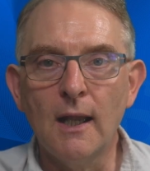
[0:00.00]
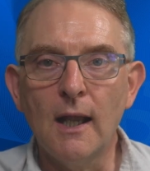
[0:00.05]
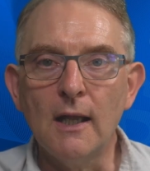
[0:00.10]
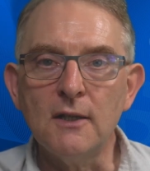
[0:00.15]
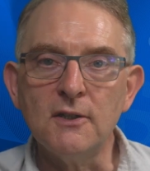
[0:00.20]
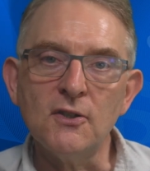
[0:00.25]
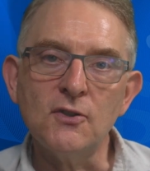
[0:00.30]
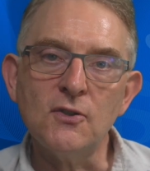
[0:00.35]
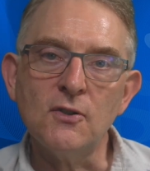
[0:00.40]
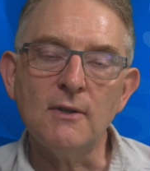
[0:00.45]

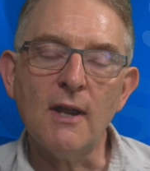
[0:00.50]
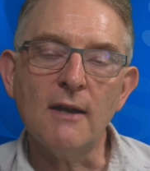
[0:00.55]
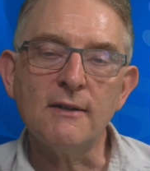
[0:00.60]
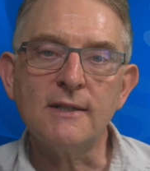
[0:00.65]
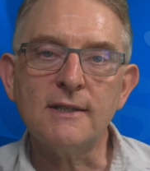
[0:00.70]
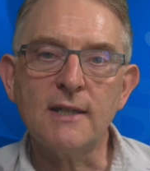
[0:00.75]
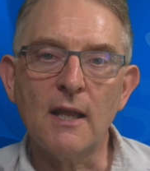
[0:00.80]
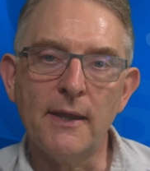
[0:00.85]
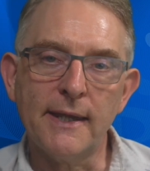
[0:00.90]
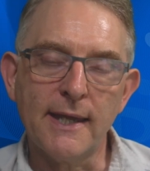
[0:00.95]
And did you
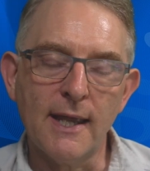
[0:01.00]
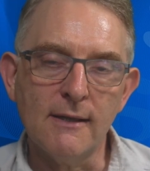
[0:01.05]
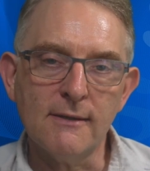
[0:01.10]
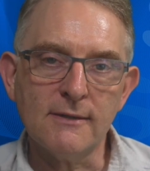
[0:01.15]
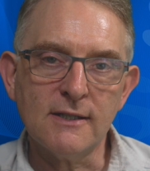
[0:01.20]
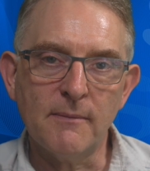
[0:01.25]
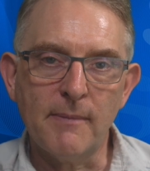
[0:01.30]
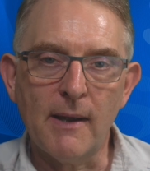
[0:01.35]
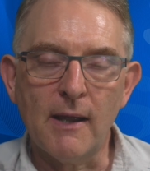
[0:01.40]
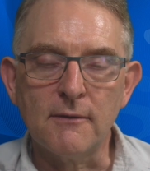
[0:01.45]
notice something
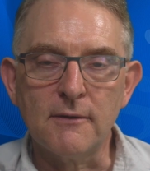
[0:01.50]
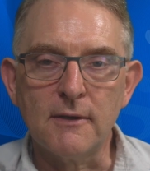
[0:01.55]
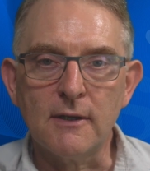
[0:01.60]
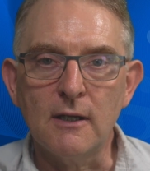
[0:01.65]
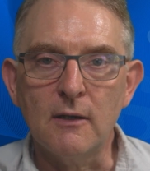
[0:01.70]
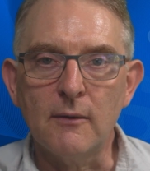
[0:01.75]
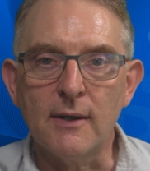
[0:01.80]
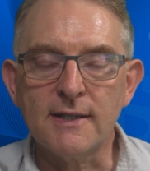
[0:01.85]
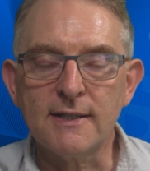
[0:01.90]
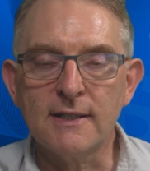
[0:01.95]
else about the
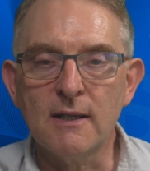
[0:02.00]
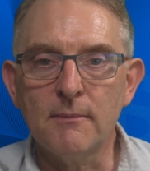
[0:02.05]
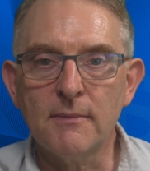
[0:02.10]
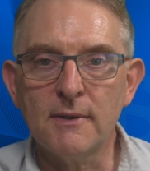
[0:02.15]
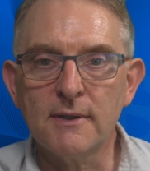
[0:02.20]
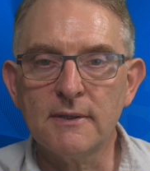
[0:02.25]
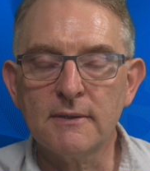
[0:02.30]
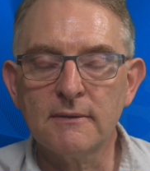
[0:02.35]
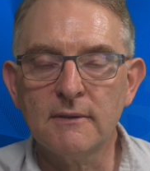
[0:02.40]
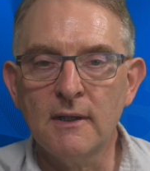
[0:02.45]
US
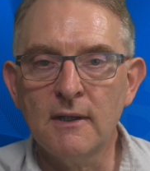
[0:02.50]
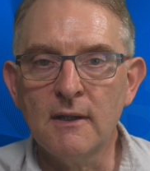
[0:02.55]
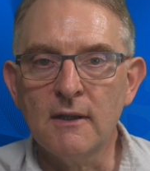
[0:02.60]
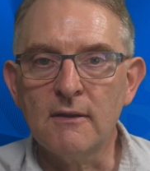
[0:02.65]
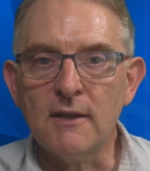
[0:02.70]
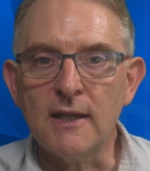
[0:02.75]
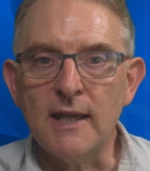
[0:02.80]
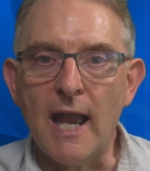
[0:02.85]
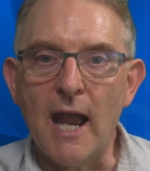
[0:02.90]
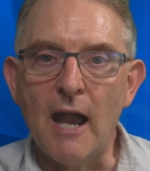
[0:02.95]
numbers?
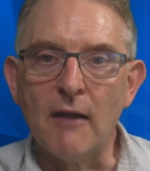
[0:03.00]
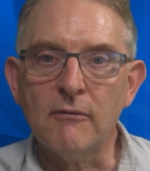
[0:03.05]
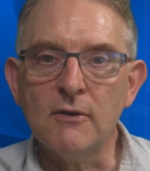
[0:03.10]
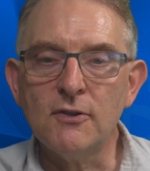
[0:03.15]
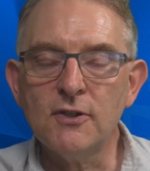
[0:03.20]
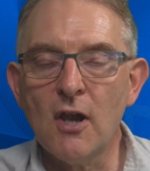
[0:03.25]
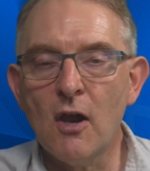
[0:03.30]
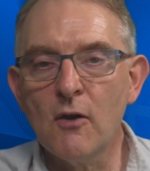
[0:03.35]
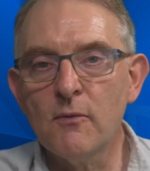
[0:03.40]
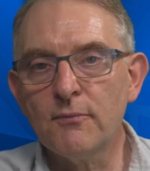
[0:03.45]
The
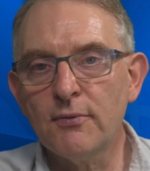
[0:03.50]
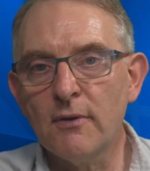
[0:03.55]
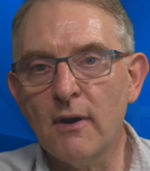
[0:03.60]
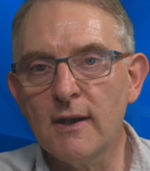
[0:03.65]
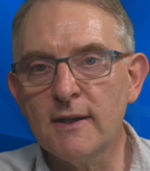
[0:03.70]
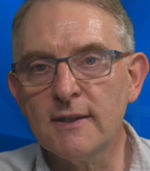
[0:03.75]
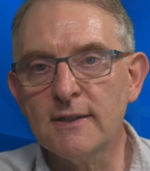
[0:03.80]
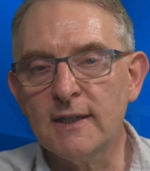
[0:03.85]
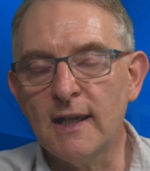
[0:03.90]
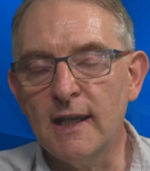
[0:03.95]
average home
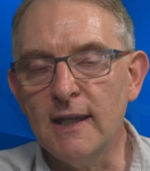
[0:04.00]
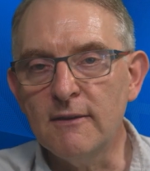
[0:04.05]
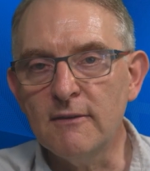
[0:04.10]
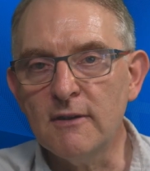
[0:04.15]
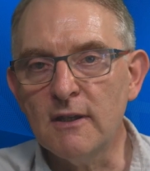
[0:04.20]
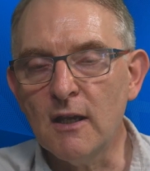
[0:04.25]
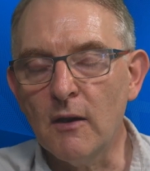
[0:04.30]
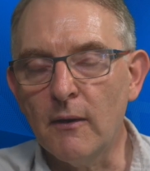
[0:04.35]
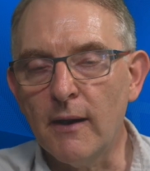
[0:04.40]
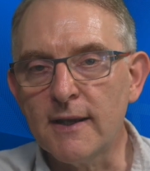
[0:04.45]
price in
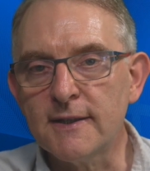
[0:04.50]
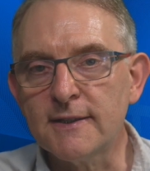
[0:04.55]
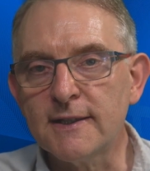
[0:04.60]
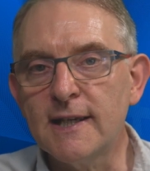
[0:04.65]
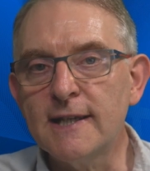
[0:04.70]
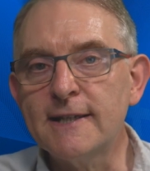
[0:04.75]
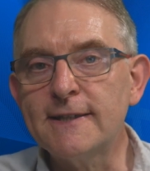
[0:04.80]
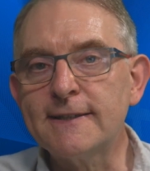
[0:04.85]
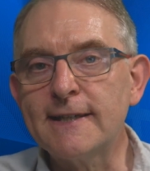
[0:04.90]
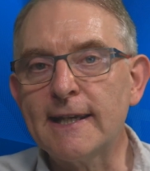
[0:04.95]
the US
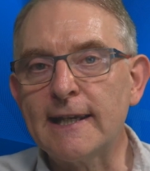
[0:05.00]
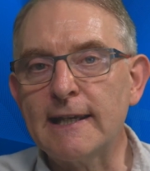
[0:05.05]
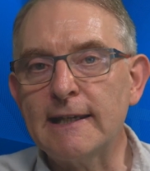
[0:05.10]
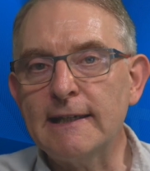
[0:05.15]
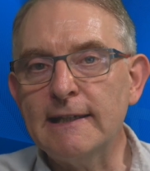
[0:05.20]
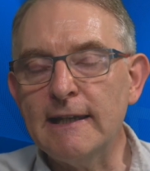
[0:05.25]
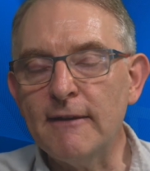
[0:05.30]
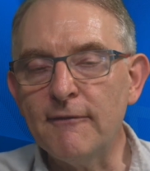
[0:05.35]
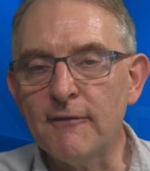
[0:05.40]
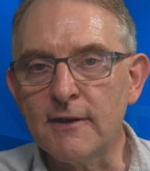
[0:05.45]
is
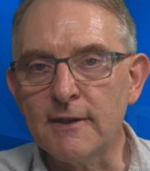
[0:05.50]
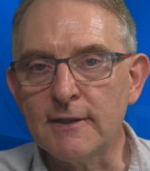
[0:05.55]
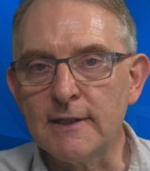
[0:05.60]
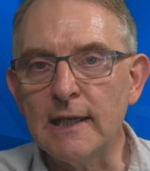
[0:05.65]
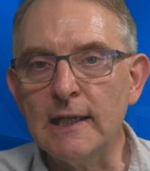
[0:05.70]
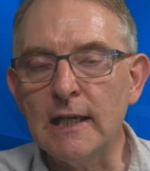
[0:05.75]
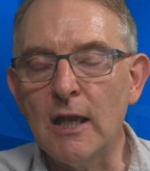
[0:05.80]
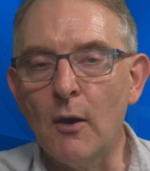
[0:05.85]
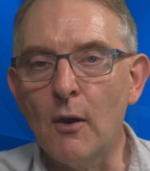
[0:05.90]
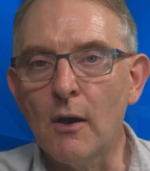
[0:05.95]

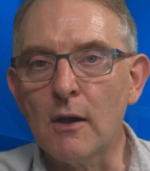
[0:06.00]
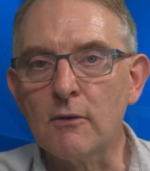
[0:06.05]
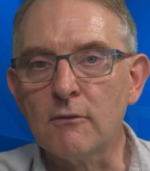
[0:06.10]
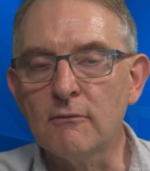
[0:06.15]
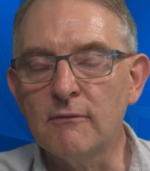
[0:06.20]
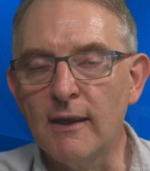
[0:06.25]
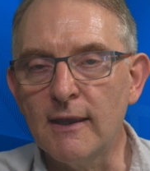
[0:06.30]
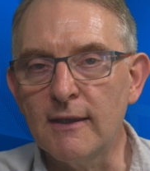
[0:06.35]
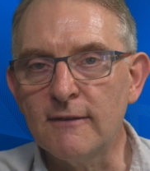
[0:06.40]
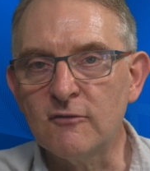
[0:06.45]
significantly lower
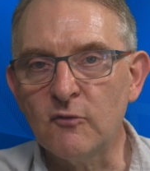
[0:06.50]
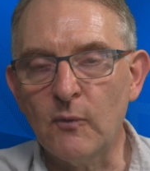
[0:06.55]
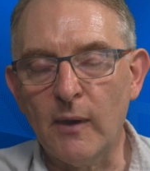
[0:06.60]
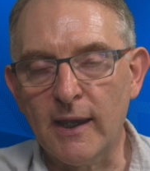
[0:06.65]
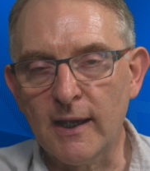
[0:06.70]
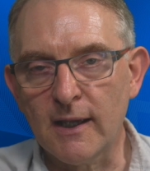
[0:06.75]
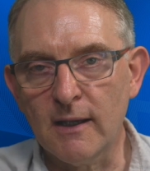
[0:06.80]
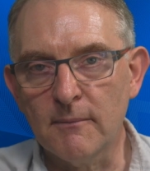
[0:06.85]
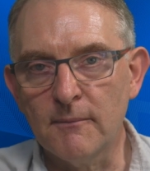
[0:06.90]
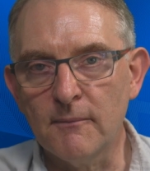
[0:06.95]
relative to
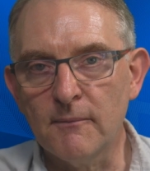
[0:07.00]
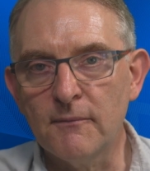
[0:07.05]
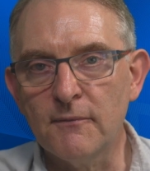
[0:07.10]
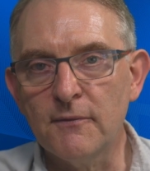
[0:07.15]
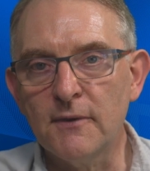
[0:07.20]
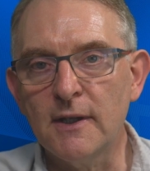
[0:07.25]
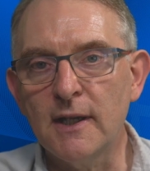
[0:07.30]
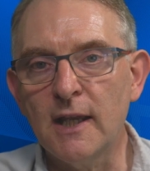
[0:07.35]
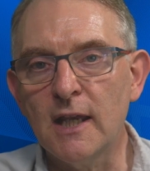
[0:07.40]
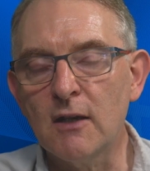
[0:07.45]
income
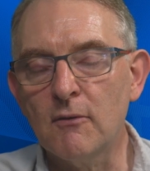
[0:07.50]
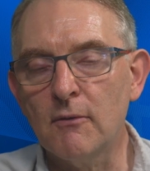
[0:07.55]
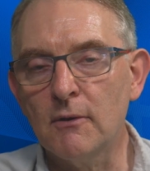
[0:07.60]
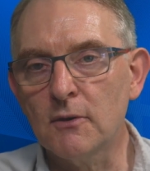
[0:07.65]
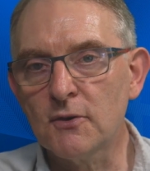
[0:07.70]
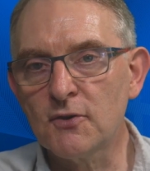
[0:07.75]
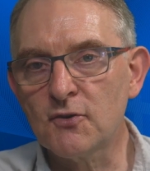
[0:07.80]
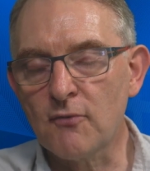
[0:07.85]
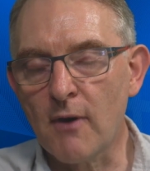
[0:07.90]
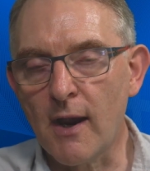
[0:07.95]
than here in
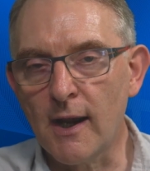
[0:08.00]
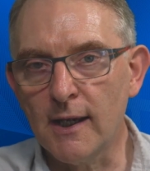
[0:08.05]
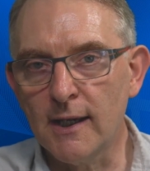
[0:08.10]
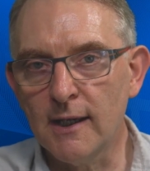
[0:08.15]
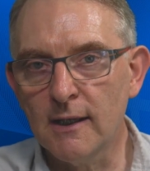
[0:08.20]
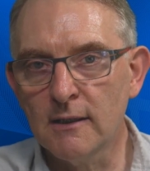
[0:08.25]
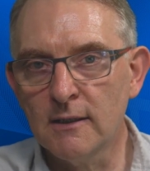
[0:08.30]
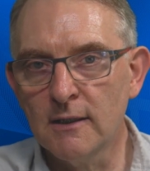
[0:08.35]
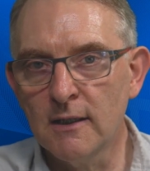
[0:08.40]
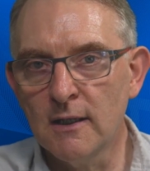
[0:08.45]
Australia.